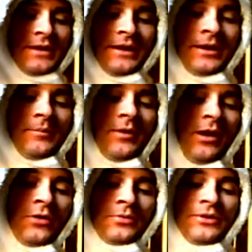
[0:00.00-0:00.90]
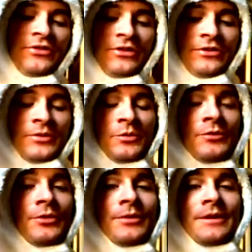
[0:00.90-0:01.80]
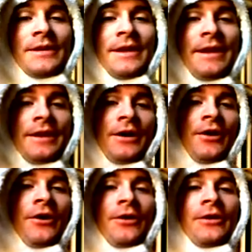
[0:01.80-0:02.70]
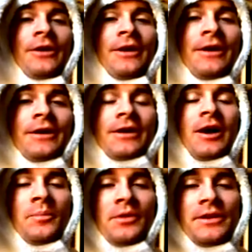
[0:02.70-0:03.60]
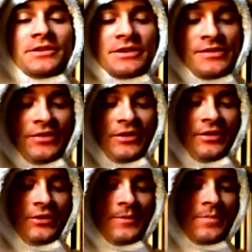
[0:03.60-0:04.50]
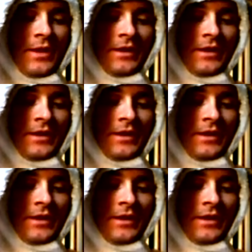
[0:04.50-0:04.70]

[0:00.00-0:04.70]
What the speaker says: All 3 zines I'm reviewing today are compilation zines.